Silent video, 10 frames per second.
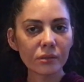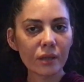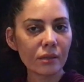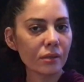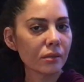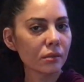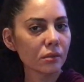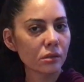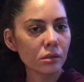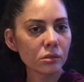Like,
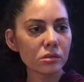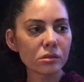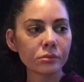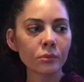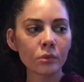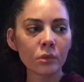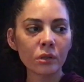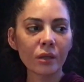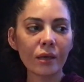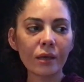just
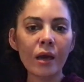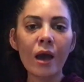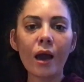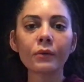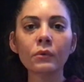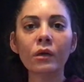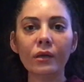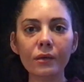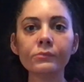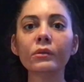more like I want
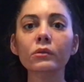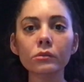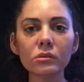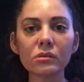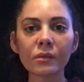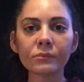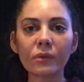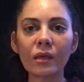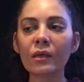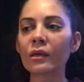to get up and do
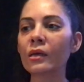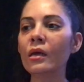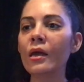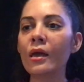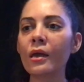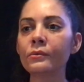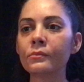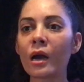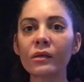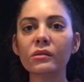something, and
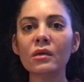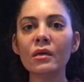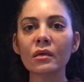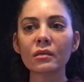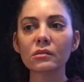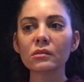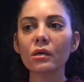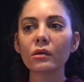my thing is